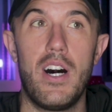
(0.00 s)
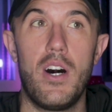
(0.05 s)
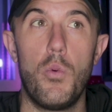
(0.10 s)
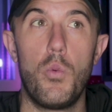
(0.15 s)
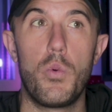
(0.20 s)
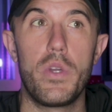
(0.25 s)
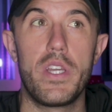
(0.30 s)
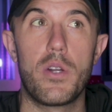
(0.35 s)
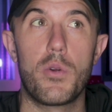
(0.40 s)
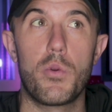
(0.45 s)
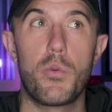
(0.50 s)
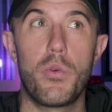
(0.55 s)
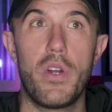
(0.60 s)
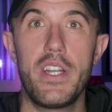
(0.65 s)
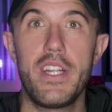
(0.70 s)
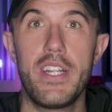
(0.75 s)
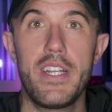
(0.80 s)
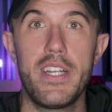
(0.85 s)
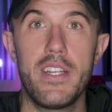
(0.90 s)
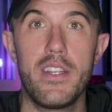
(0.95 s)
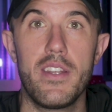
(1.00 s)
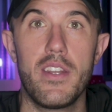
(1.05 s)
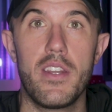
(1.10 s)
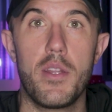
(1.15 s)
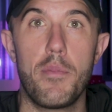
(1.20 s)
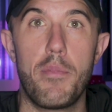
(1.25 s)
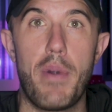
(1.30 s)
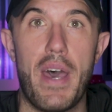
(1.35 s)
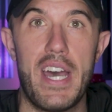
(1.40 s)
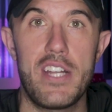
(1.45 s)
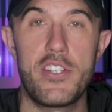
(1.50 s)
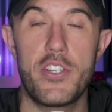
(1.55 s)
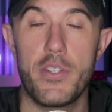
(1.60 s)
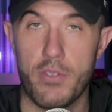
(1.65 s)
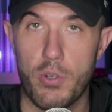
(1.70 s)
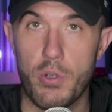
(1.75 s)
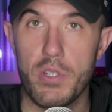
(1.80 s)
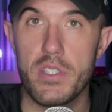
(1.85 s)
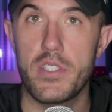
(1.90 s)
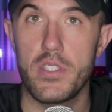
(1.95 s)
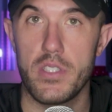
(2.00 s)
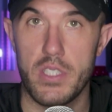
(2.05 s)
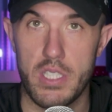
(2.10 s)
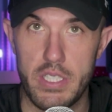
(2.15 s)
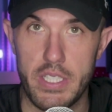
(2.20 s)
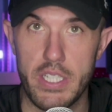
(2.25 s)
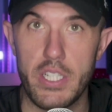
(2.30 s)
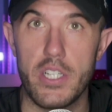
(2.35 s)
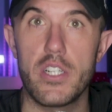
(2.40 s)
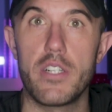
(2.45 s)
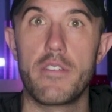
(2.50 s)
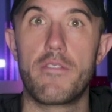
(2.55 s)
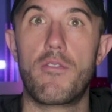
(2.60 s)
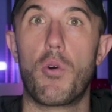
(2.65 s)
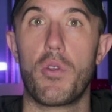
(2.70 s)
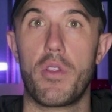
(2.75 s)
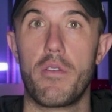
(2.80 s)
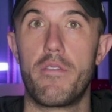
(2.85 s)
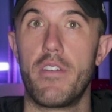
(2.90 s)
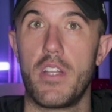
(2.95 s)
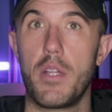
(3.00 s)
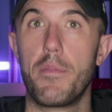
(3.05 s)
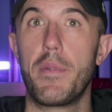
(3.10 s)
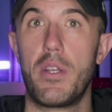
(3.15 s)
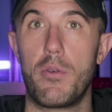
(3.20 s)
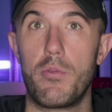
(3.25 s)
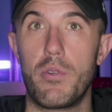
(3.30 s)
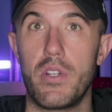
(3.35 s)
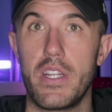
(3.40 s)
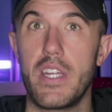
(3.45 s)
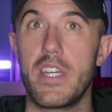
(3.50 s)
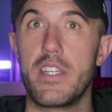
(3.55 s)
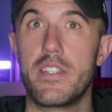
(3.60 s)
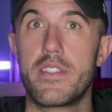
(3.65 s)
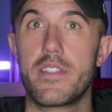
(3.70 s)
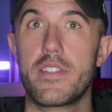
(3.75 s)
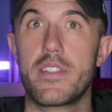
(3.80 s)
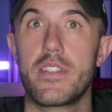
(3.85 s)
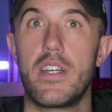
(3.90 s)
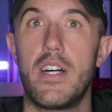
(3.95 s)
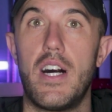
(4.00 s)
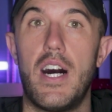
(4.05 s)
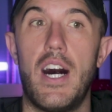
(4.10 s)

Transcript: we are running the batch of Crystal Clear for the Filament release.